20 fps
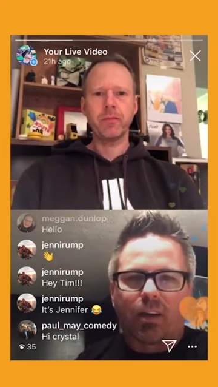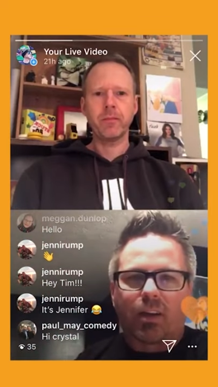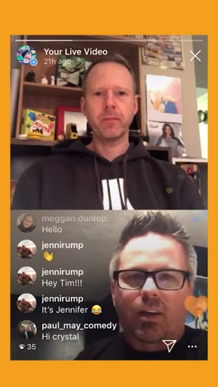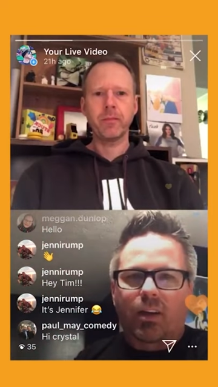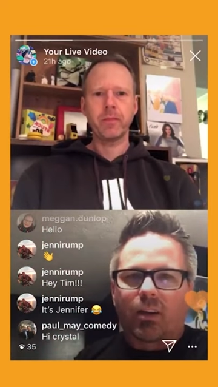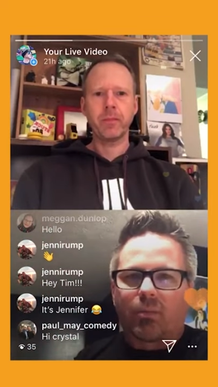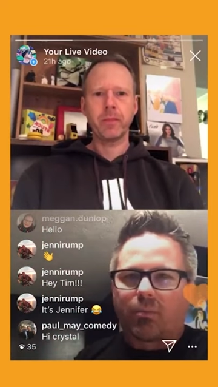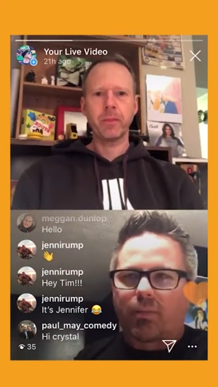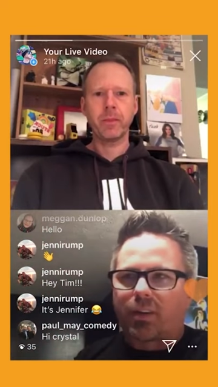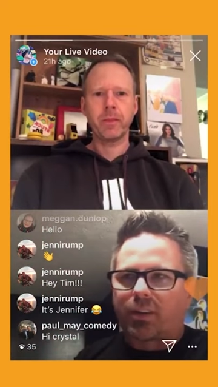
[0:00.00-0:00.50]

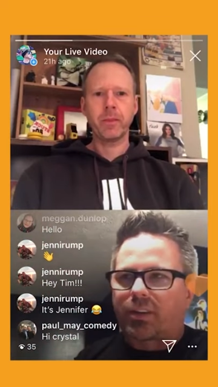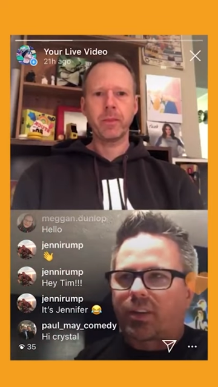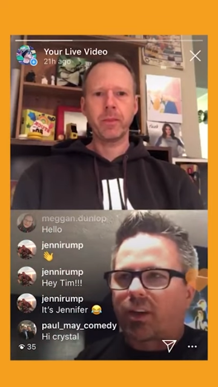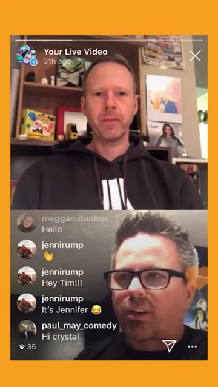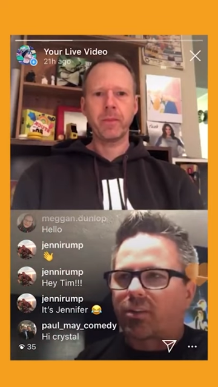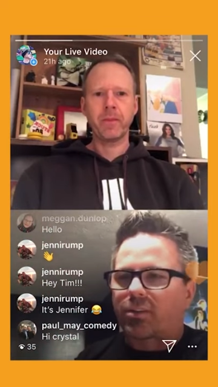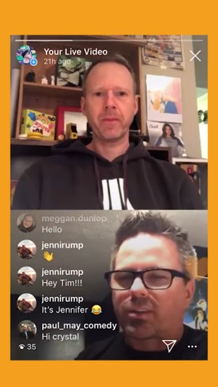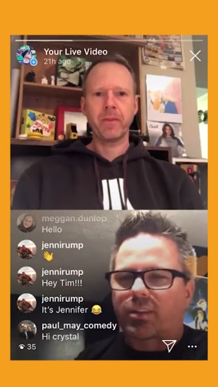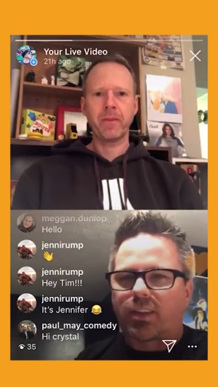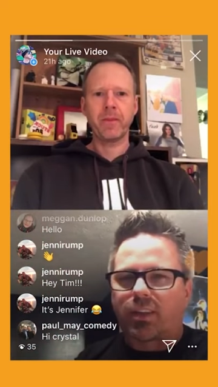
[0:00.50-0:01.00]
Speaker 1: But they'll
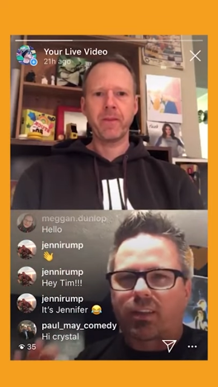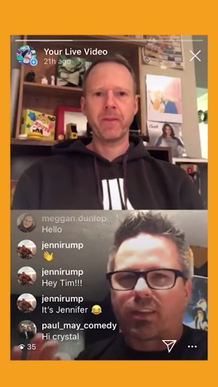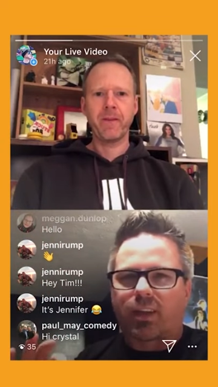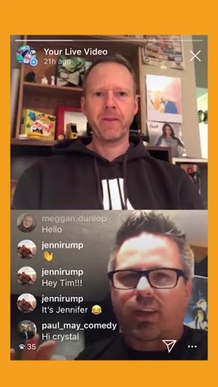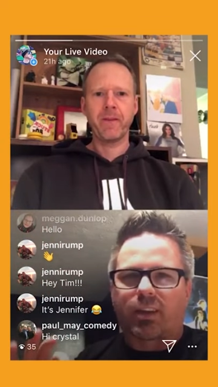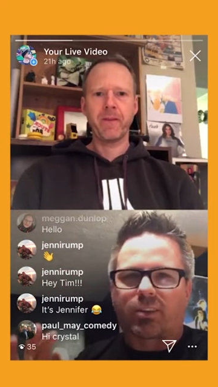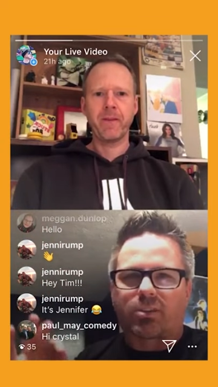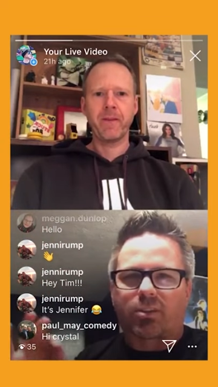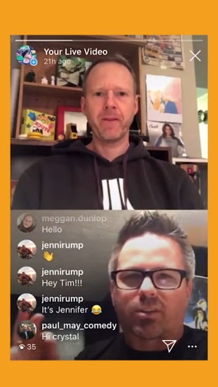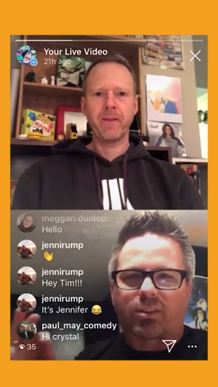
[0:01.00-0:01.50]
see things or
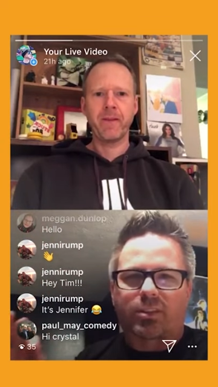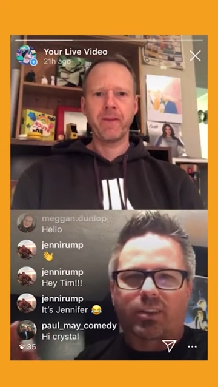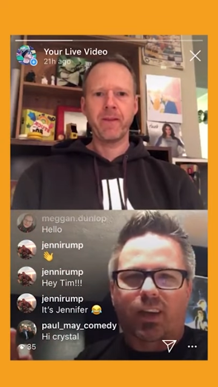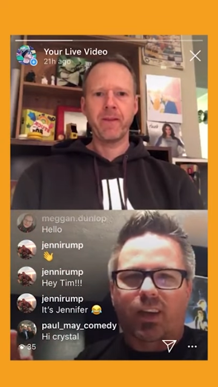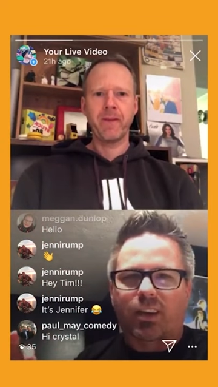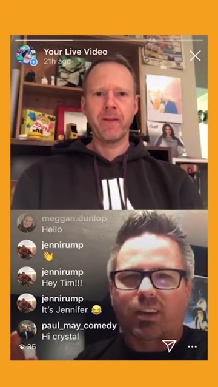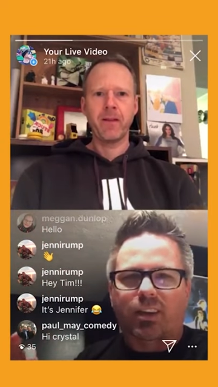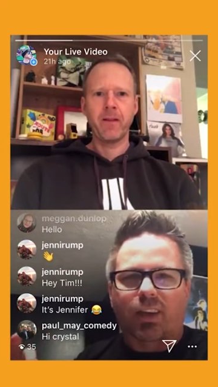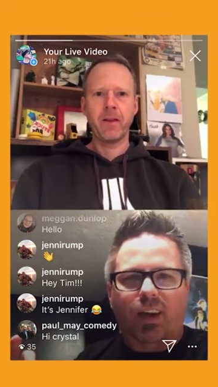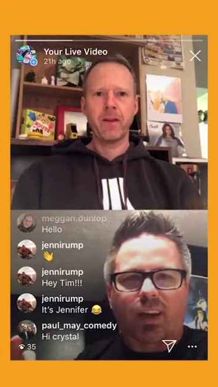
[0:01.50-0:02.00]
say
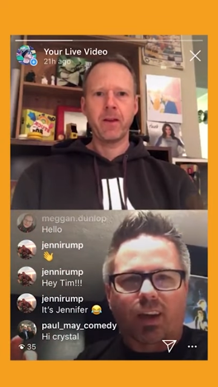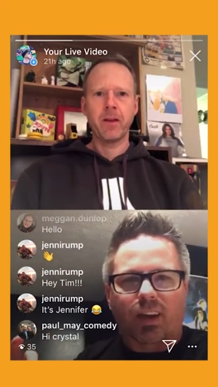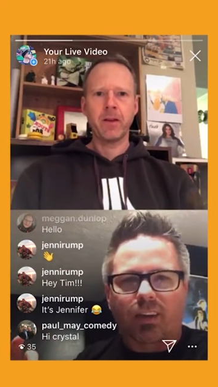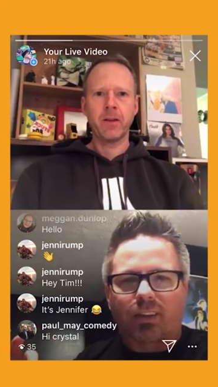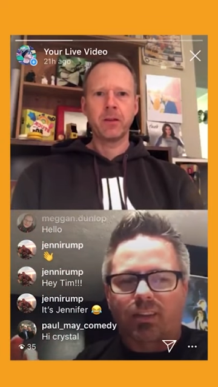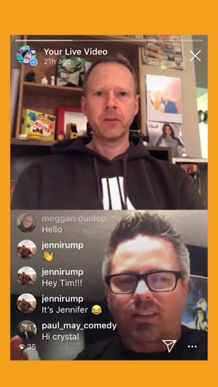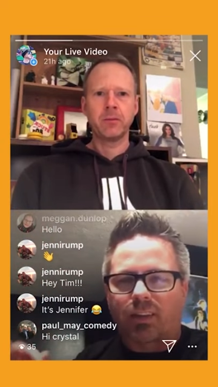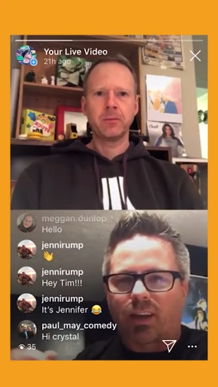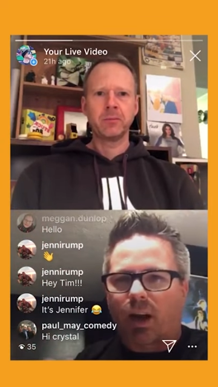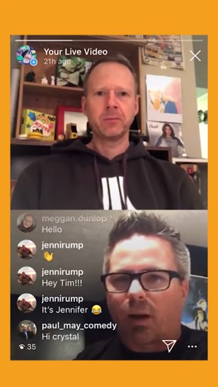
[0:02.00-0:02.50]
things that
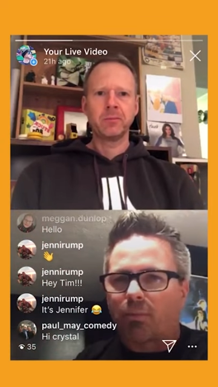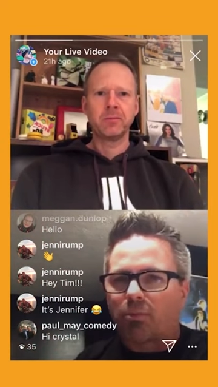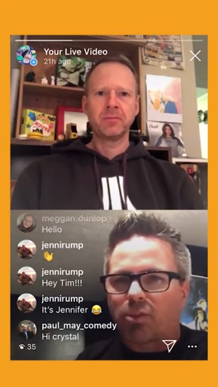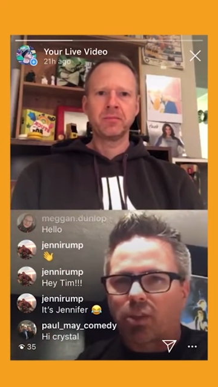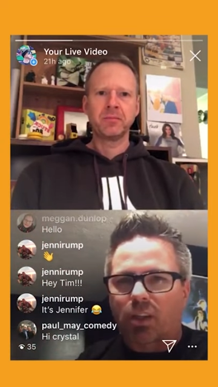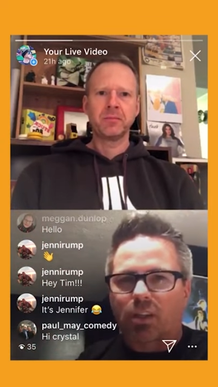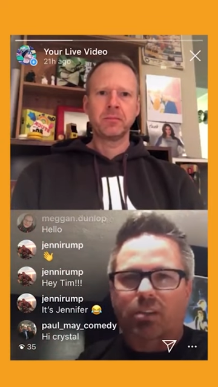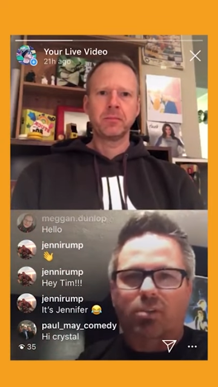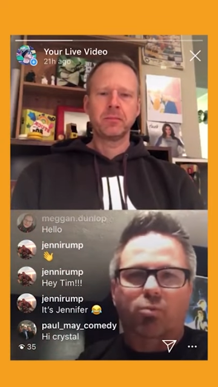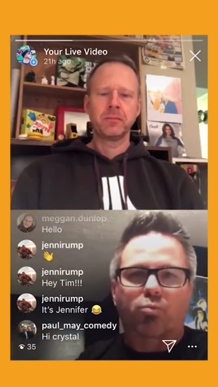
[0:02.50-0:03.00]
I'm just
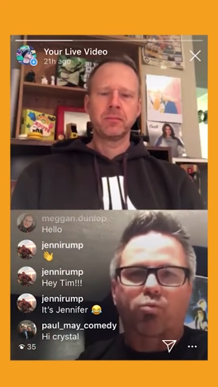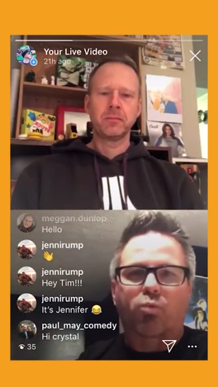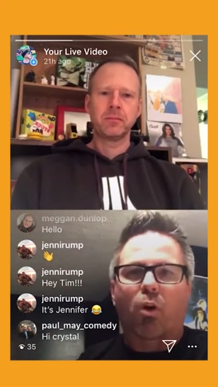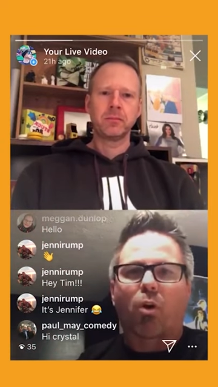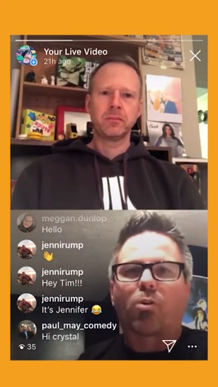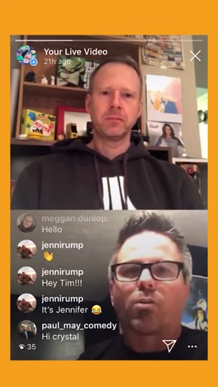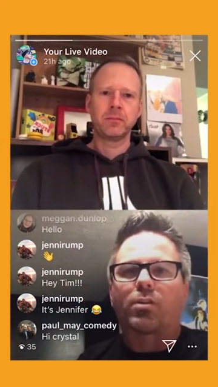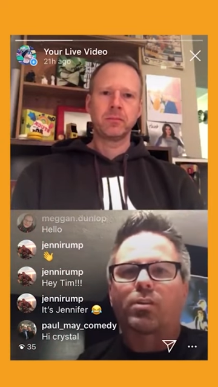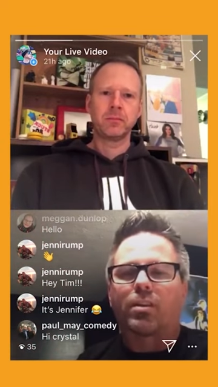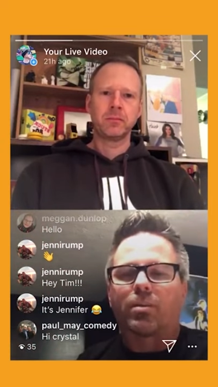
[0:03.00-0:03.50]
rolling
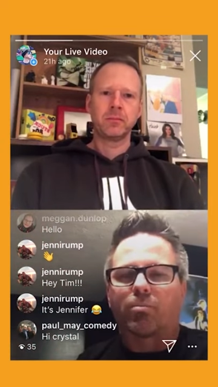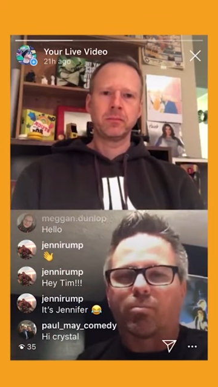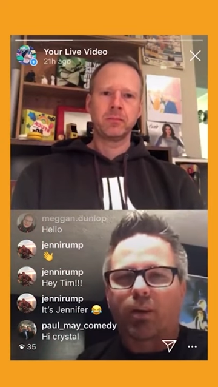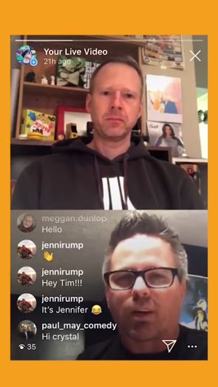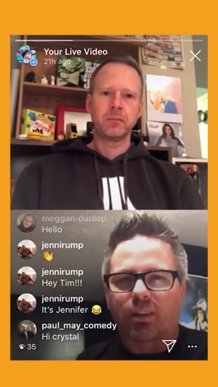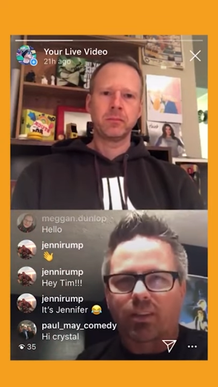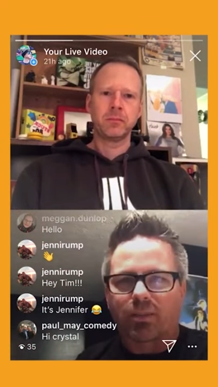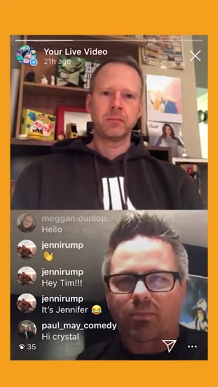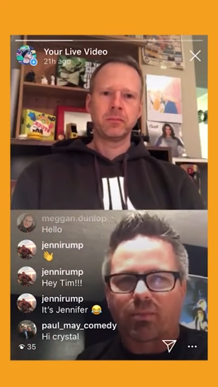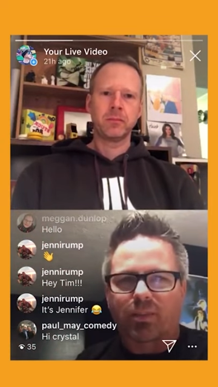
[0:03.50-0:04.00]
and busting
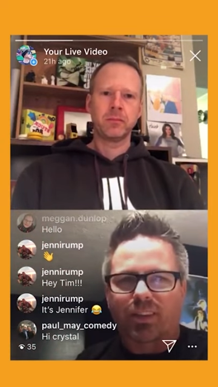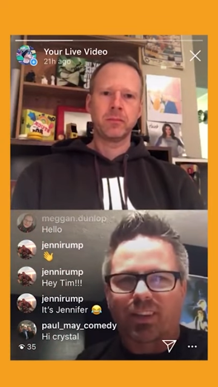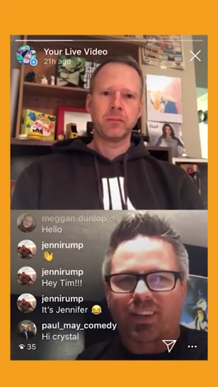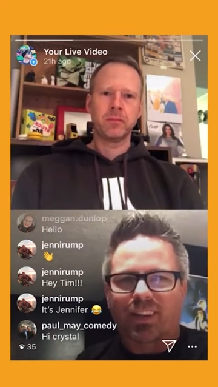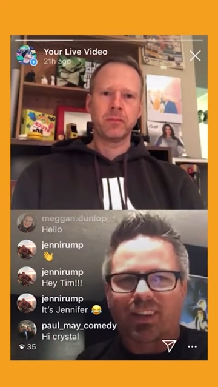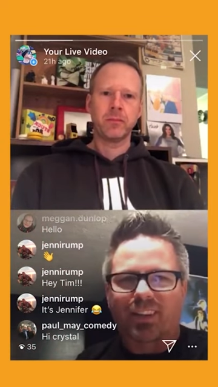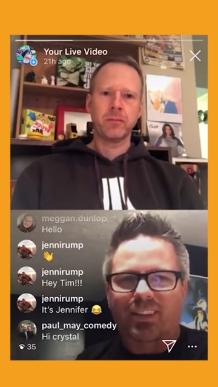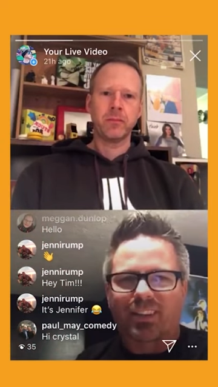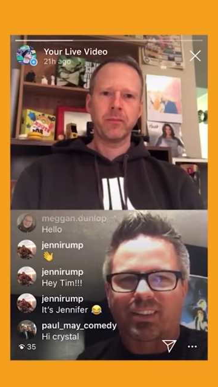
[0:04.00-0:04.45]
because